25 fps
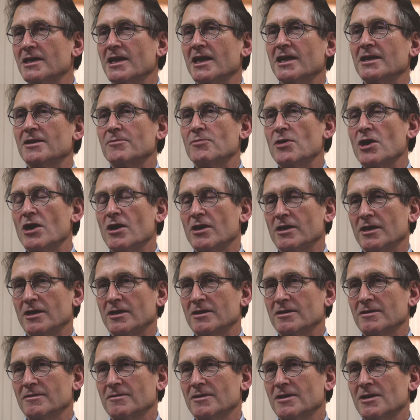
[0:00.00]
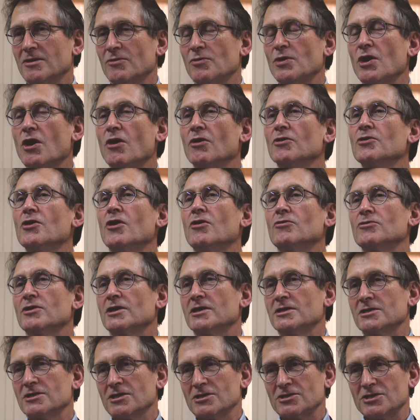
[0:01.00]
an antibiotic. We all know
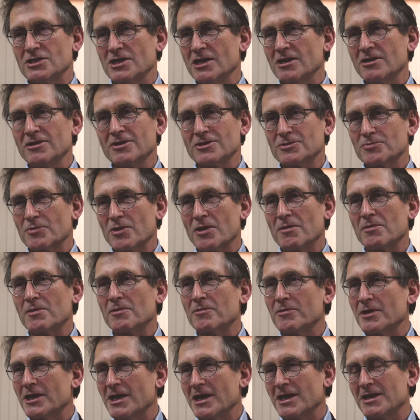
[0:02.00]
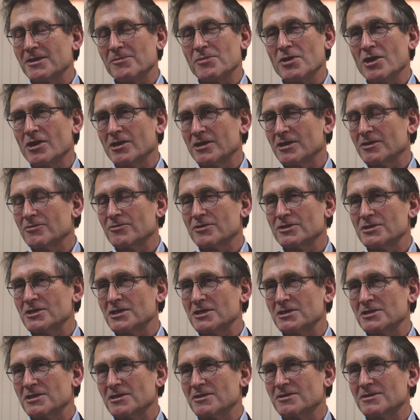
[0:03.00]
that it's a serious problem with antibiotic
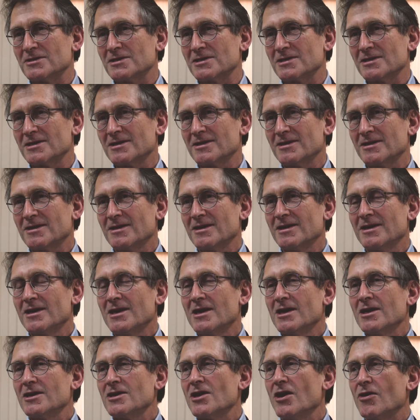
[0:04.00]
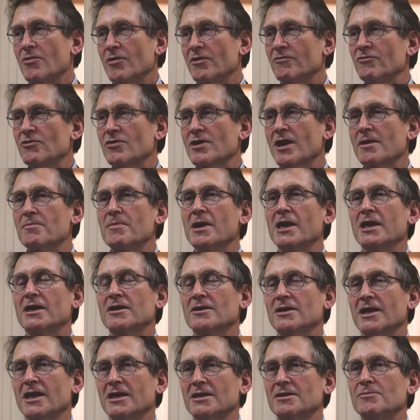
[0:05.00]
resistance. Now, if you can
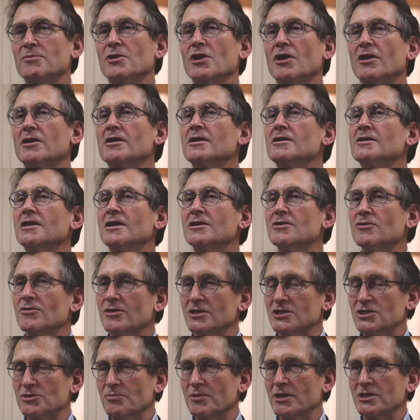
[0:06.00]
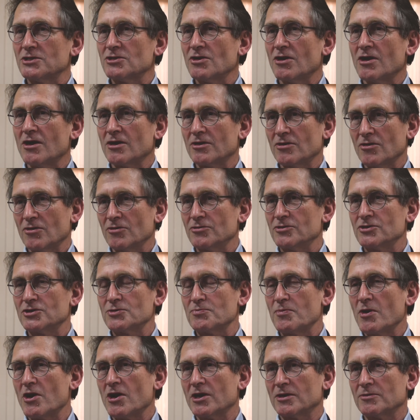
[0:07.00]
make an antibiotic that you can switch on the
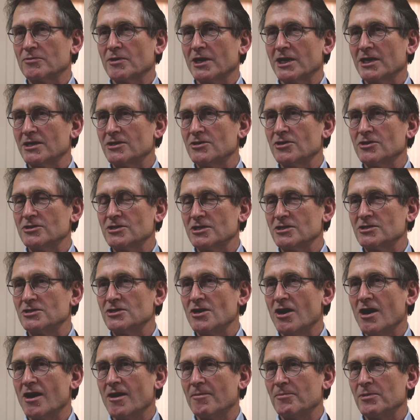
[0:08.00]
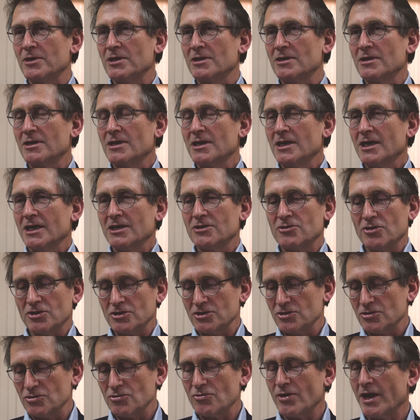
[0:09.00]
spot where it does a job, it
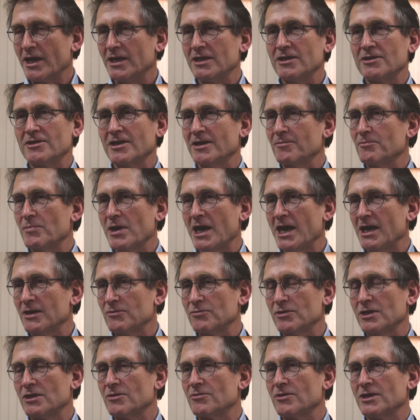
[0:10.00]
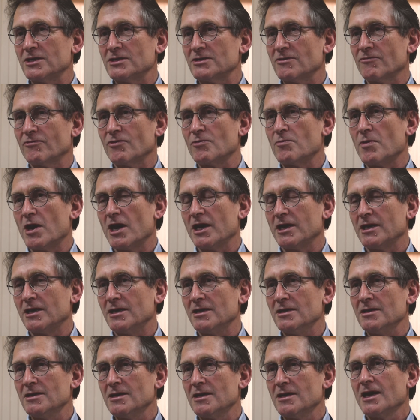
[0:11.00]
doesn't do anything bad with the rest of the body,
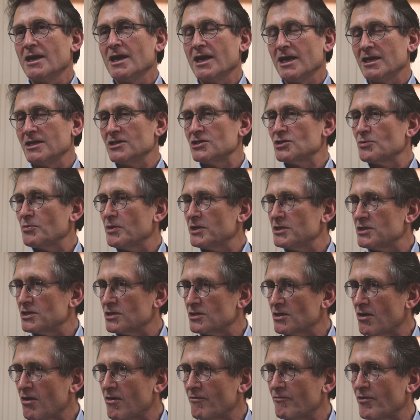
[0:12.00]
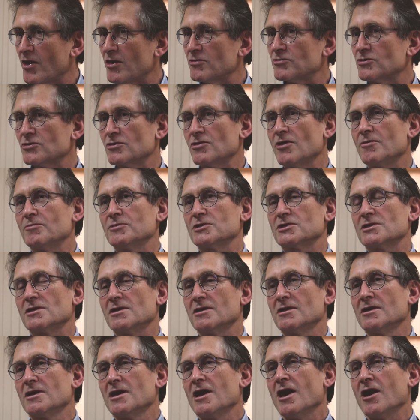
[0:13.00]
and it switches off
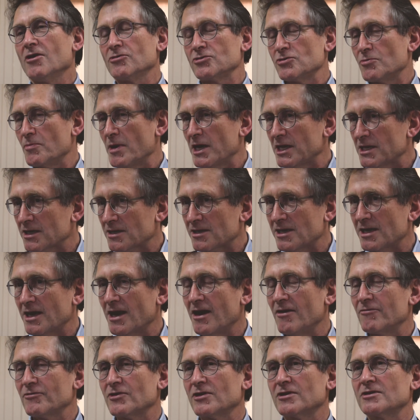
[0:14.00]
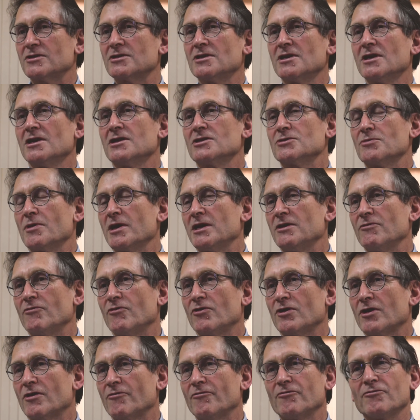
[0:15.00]
autonomously, automatically after
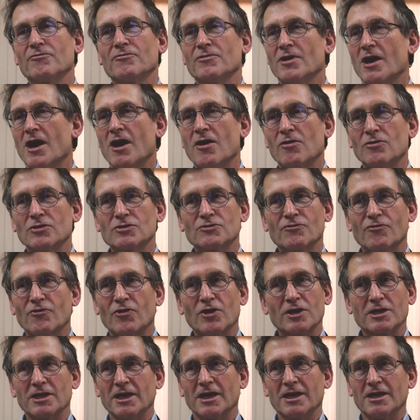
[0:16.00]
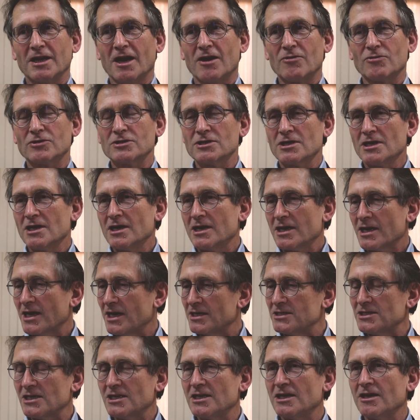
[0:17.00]
24 hours, 48 hours,
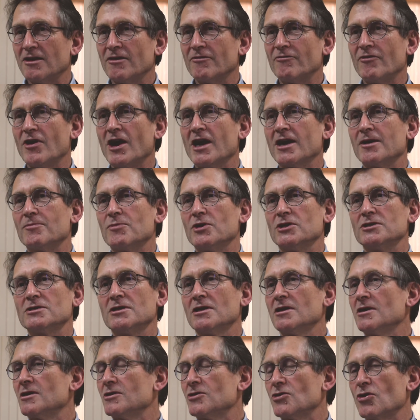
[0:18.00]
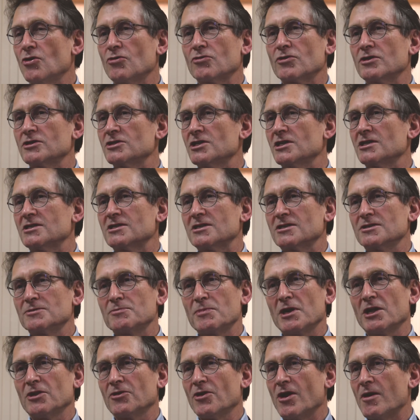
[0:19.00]
gets in the environment, no resistance
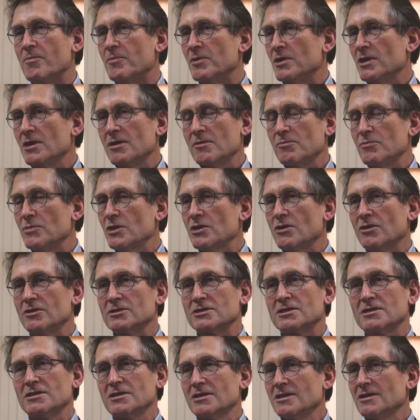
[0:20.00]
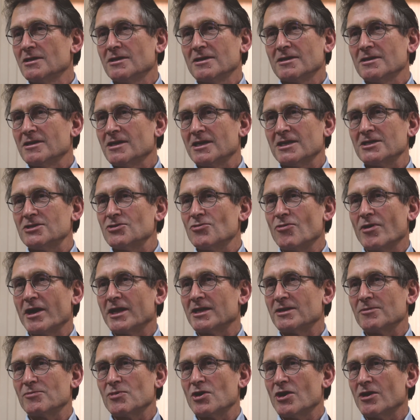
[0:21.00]
build up, because there is no
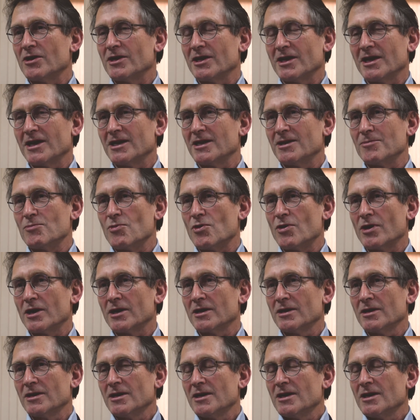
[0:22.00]
antibiotic anymore.